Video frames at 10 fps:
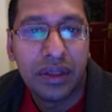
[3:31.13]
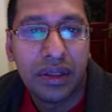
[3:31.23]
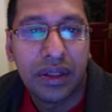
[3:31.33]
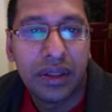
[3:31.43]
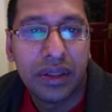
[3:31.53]

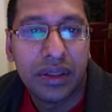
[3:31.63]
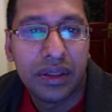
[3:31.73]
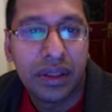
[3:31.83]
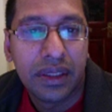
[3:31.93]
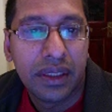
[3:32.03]
I
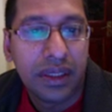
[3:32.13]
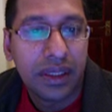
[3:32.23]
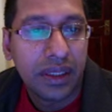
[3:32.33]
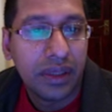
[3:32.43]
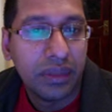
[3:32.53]

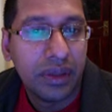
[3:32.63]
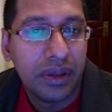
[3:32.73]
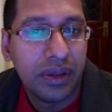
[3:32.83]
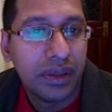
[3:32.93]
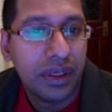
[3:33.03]
keep it
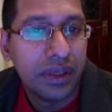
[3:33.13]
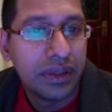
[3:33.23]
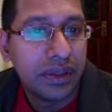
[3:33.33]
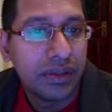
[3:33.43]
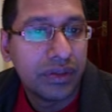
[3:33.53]
on that
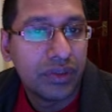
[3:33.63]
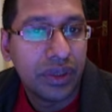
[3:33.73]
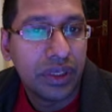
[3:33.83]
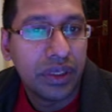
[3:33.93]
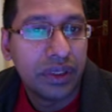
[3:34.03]
as
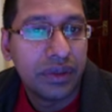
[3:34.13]
well.